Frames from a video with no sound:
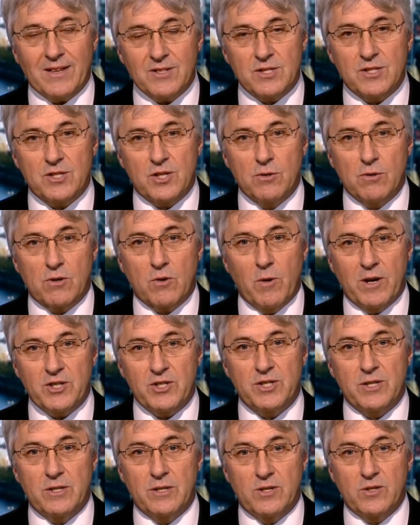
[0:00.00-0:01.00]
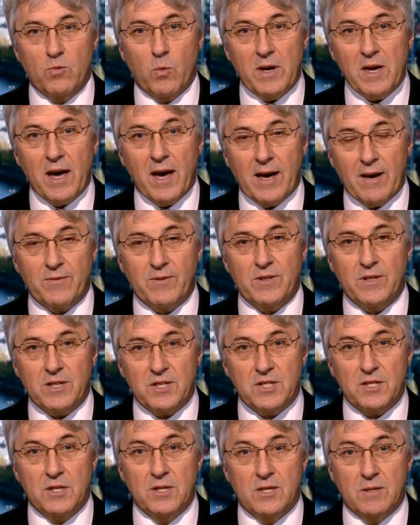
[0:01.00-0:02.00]
the answer to your question is we have to
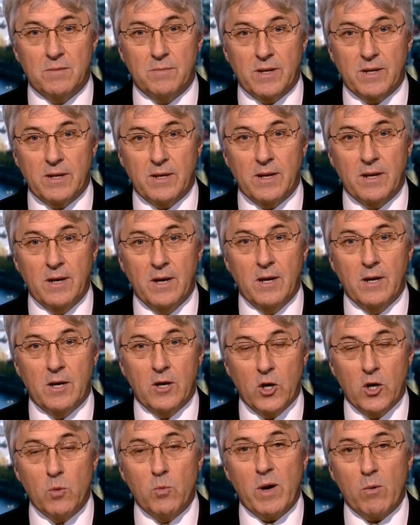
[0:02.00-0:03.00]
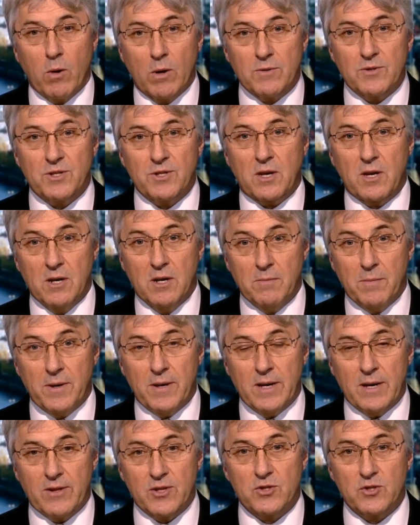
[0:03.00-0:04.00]
determine who we want to come
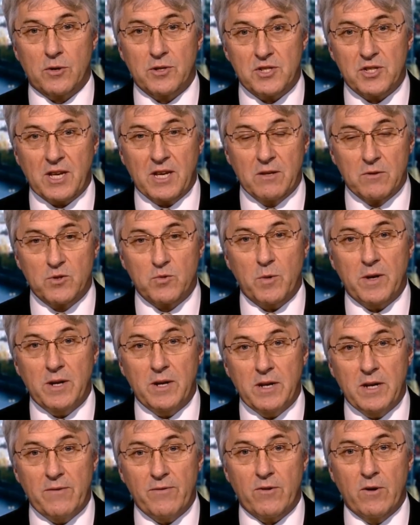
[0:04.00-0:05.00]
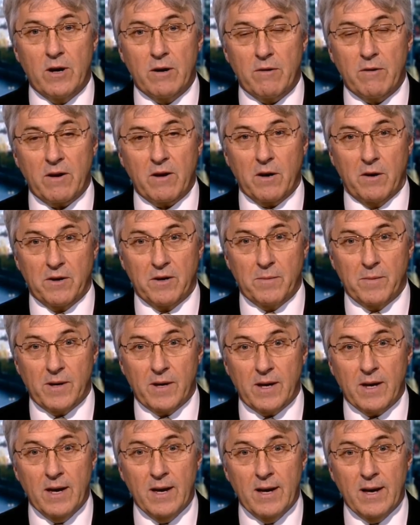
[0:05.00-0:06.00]
here, the sort of skills we need for our
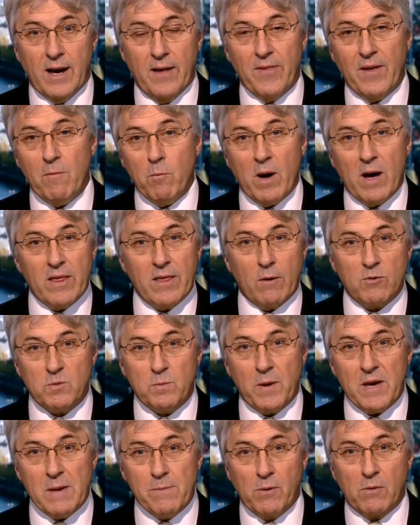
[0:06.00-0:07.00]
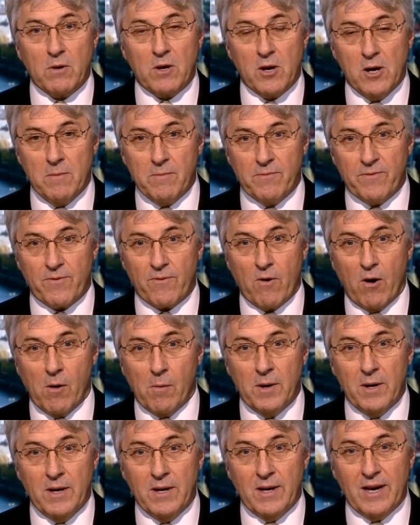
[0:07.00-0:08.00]
economy, and then where those people come
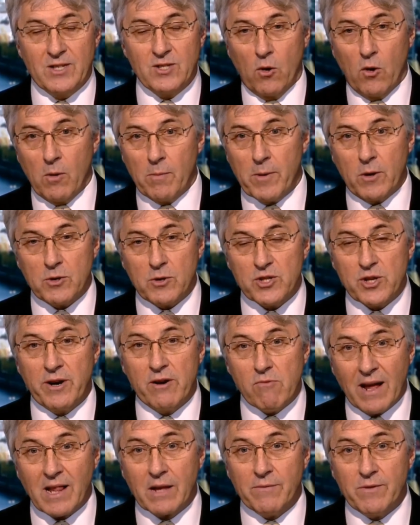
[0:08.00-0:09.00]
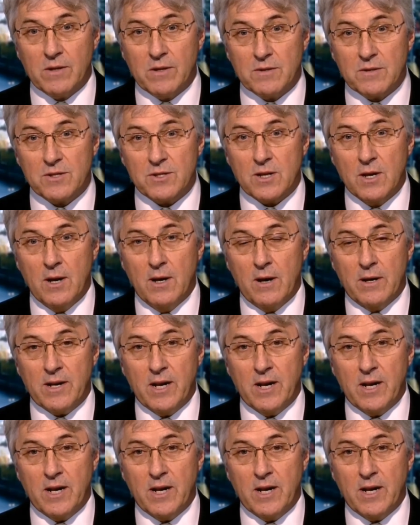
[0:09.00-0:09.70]
from is almost an irrelevance.